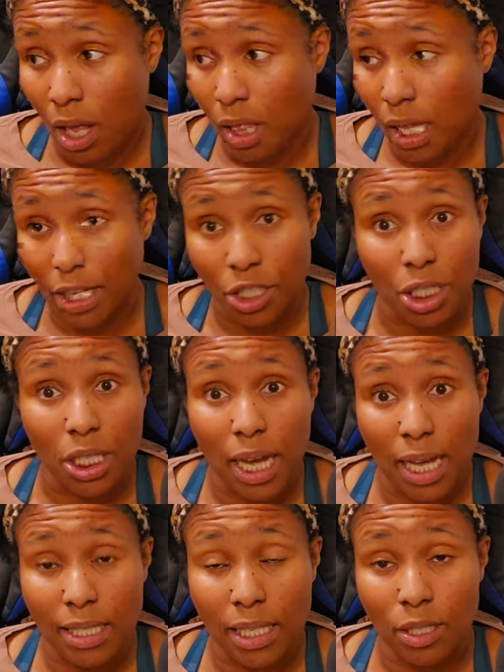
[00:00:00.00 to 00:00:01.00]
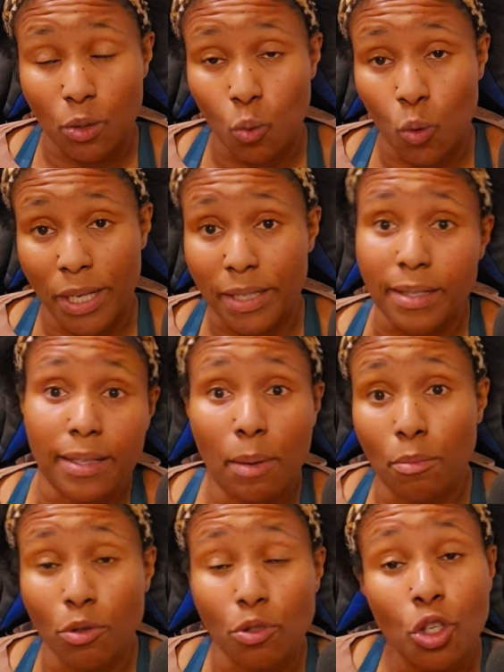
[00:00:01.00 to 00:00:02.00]
Like she hasn't went
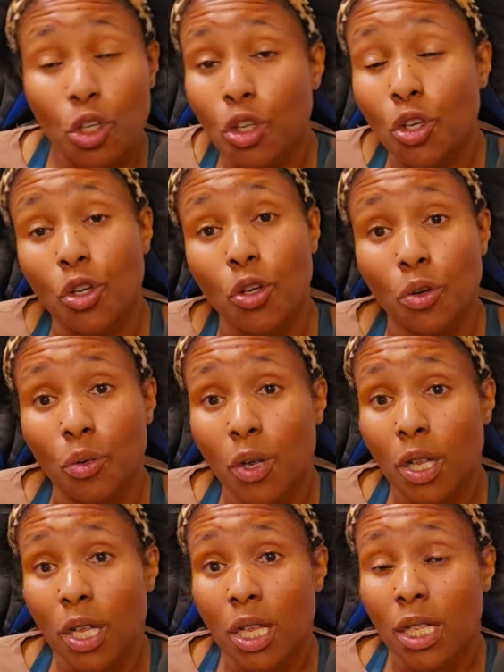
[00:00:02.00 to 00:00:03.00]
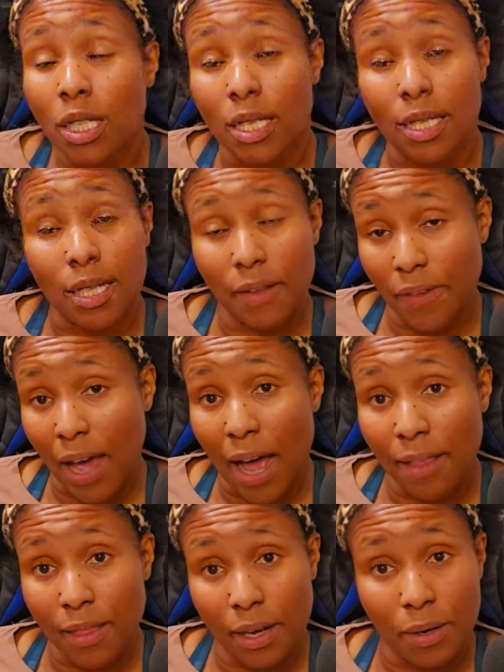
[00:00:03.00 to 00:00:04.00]
number two since they've
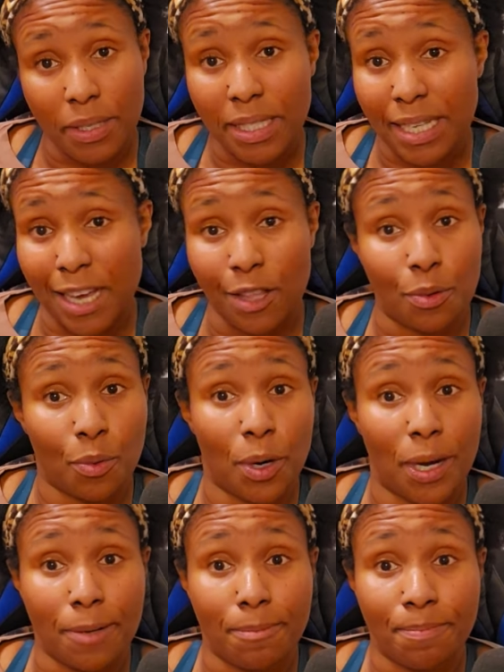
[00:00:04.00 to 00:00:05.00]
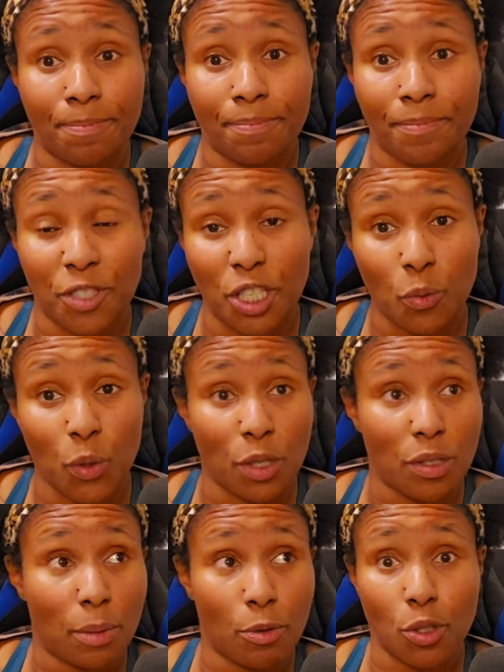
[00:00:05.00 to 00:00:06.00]
gotten there and it's day three. She hasn't went
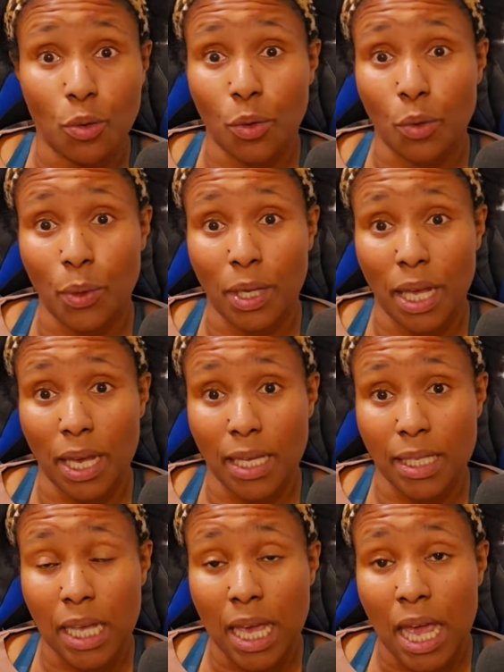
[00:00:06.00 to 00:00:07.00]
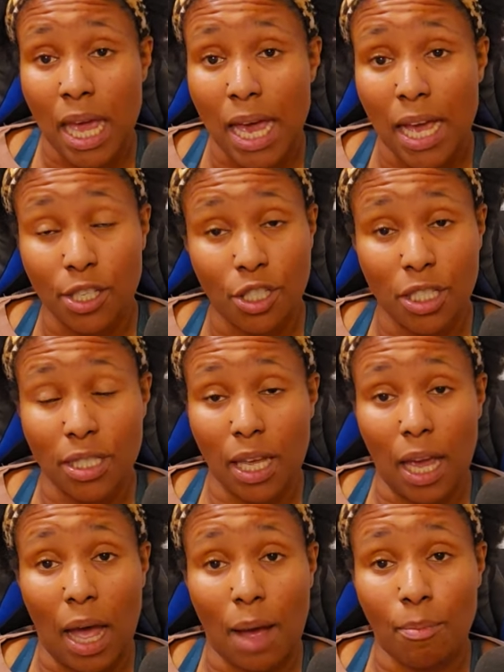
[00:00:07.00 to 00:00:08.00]
number two in three days. And she's
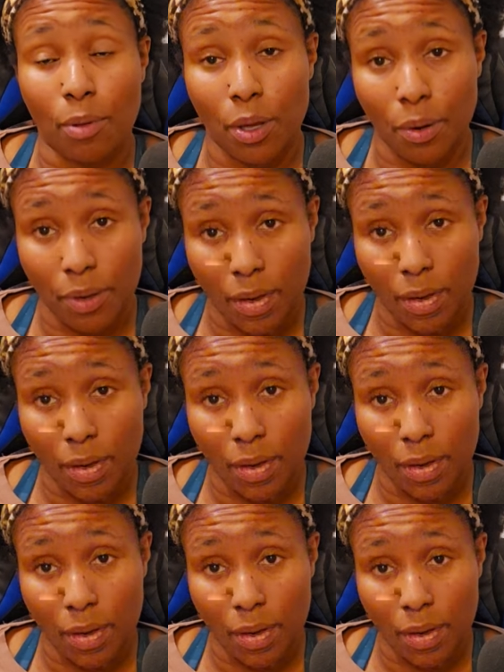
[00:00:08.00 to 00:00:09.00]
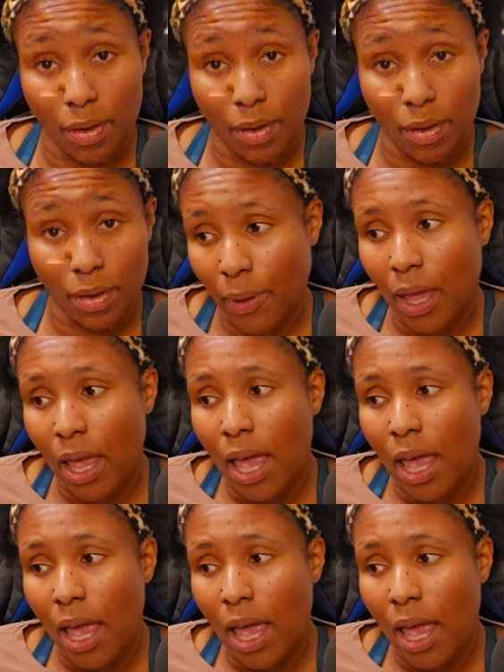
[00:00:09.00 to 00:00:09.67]
like, I'm bloated, I'm backed up.